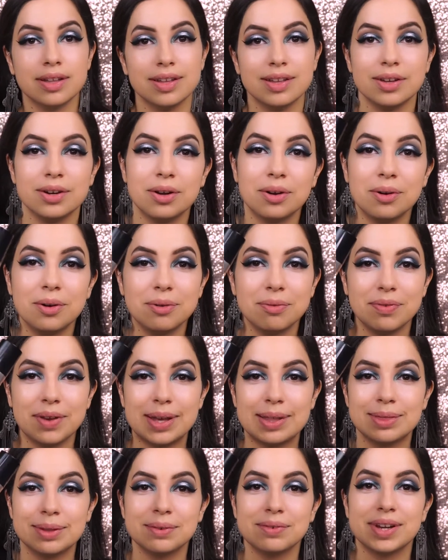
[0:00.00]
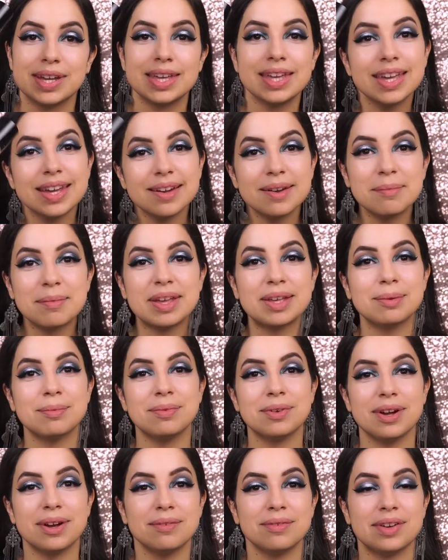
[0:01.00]
good old faithful right here,
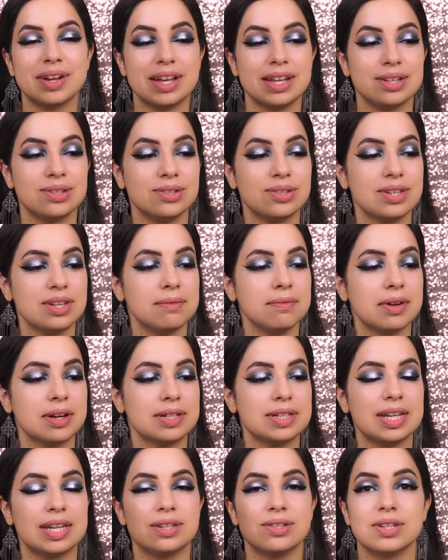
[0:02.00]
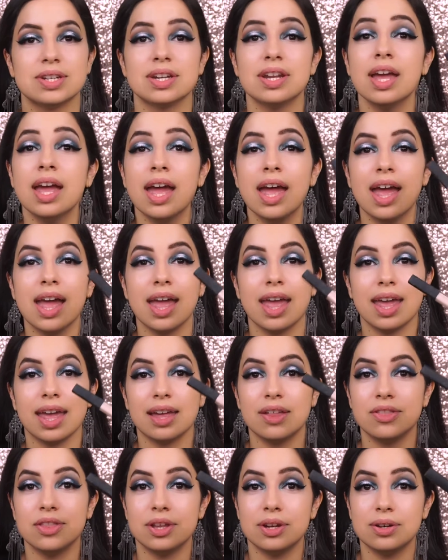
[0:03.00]
Makeup Forever HD foundation
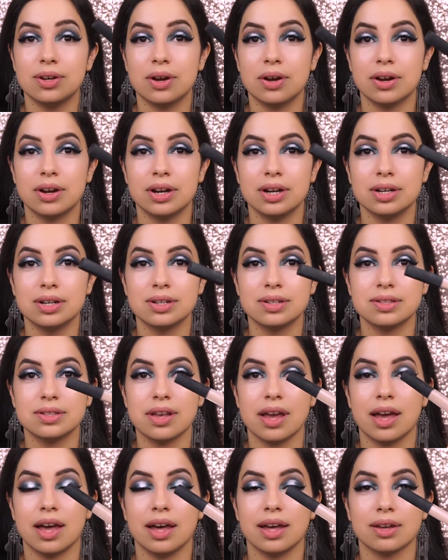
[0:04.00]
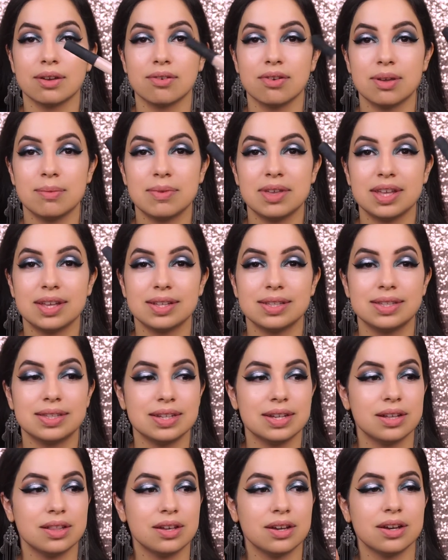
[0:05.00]
and the NARS creamy
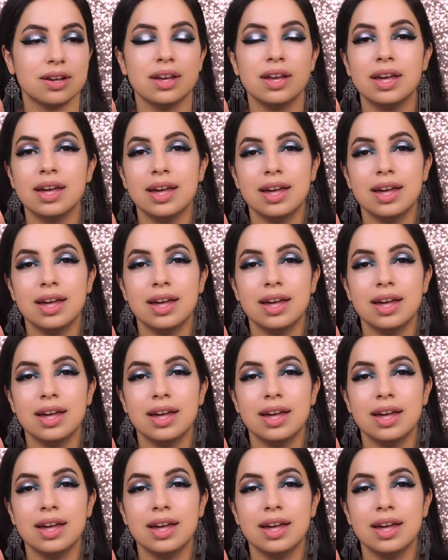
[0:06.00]
concealer.